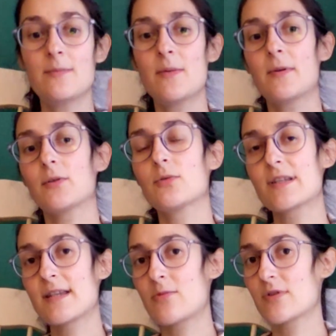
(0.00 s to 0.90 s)
people do the
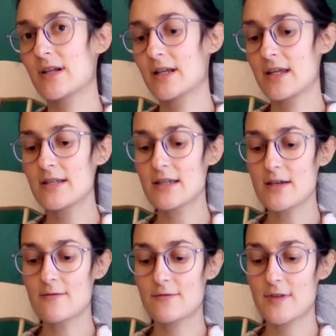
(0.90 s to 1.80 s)
same with their kids
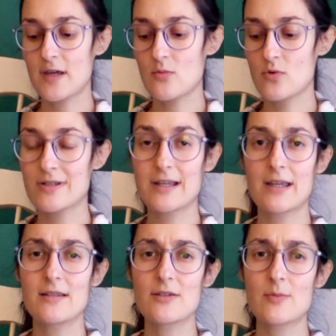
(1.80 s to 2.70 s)
if they want their
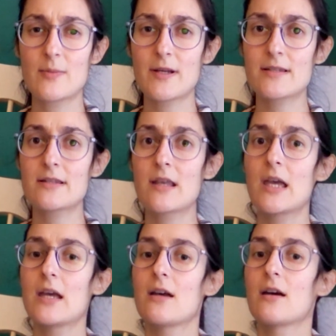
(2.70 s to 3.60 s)
kids to be present.
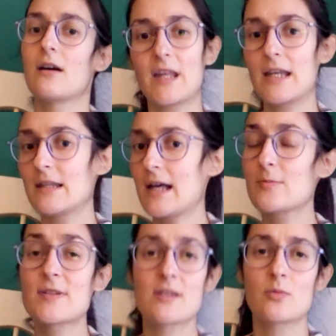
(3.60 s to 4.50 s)
It
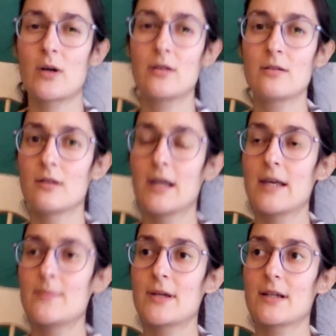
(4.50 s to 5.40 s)
helps as well
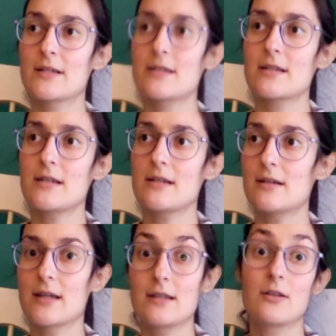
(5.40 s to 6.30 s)
because,
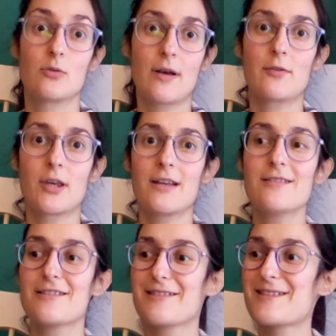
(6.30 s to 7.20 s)
again, you love your
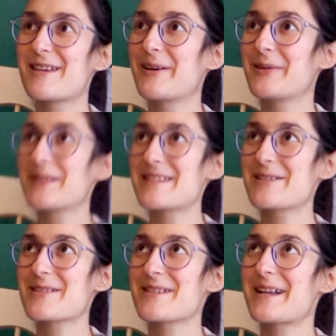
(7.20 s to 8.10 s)
kids, so it's
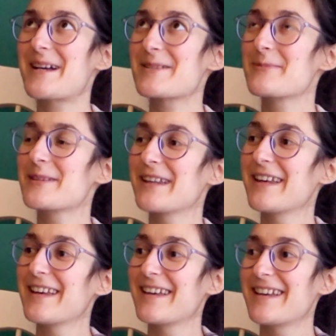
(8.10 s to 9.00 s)
not just the husband,
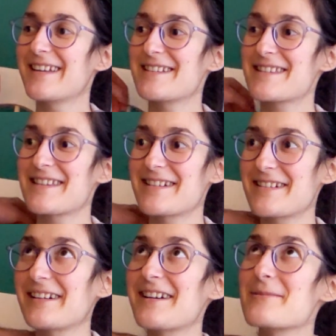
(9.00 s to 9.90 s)
it's
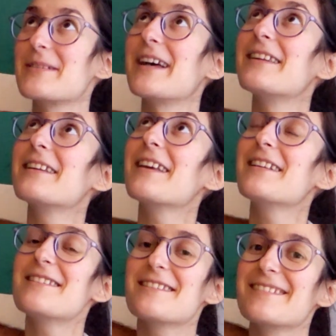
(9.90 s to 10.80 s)
the husband and the
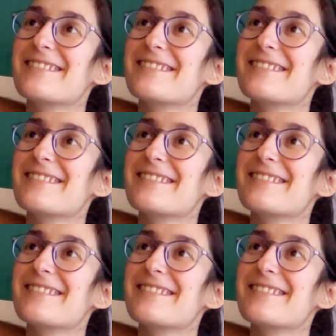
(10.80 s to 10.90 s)
kids.